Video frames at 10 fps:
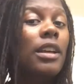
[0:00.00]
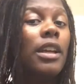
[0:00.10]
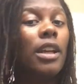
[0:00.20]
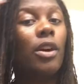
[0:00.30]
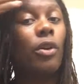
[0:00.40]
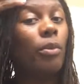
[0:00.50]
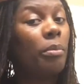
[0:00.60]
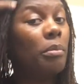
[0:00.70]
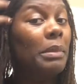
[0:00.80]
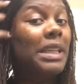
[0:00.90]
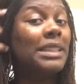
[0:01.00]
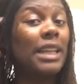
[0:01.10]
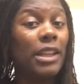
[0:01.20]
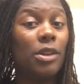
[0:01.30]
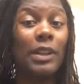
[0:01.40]
you know, me
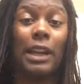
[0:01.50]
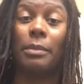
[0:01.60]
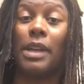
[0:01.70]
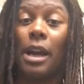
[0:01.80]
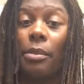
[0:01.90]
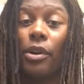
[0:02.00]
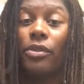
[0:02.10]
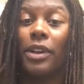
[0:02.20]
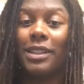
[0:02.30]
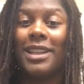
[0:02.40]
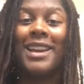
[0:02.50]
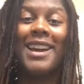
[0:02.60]
telling you that I'm not perfect.